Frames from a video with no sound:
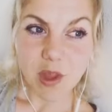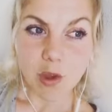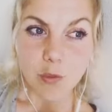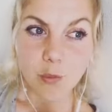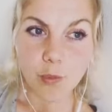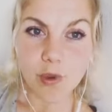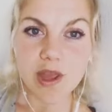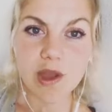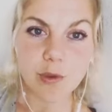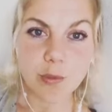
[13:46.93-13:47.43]

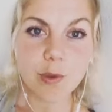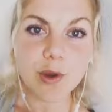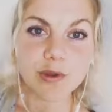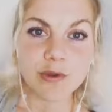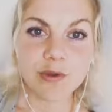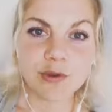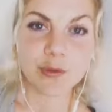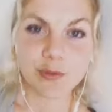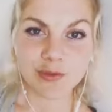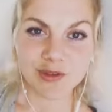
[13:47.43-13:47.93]
We are one
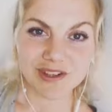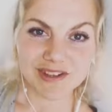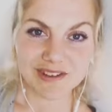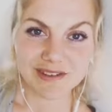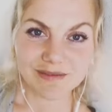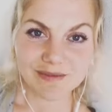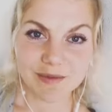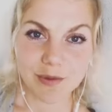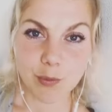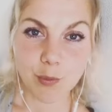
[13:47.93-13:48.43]
unit.
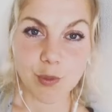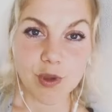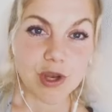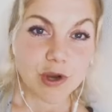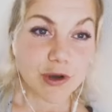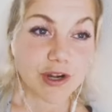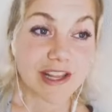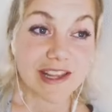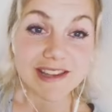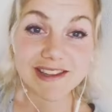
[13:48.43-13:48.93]
We
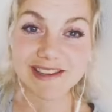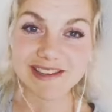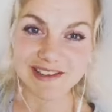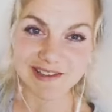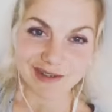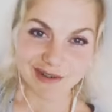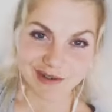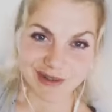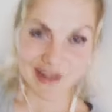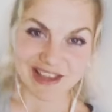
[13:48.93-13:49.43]
are in this
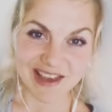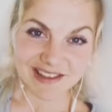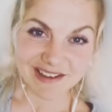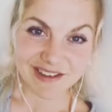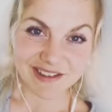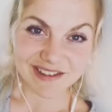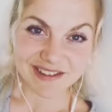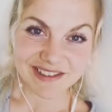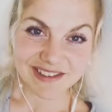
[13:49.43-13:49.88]
together.